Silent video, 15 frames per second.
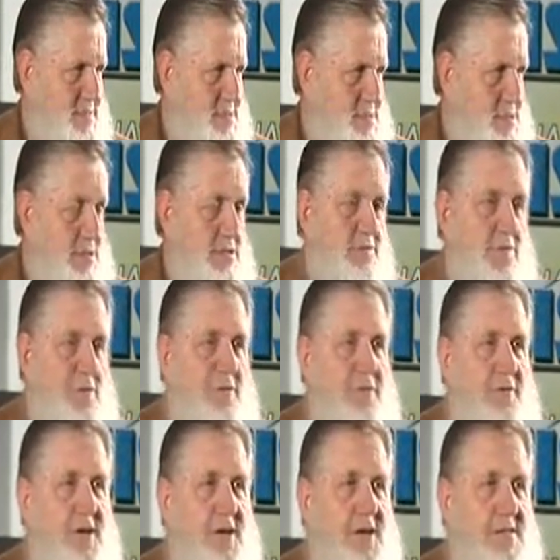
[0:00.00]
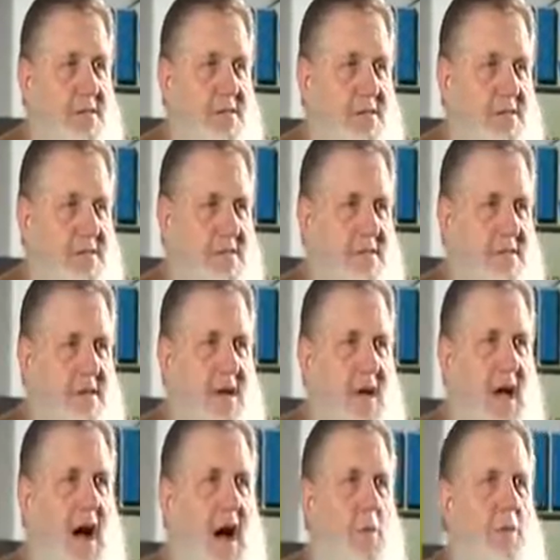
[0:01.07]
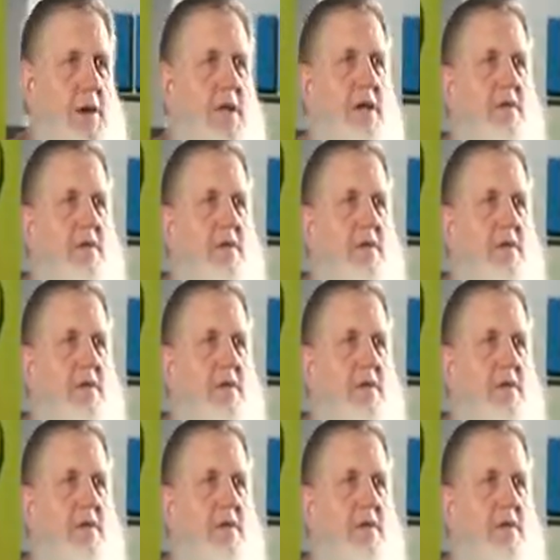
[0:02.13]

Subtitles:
Just for fun, how many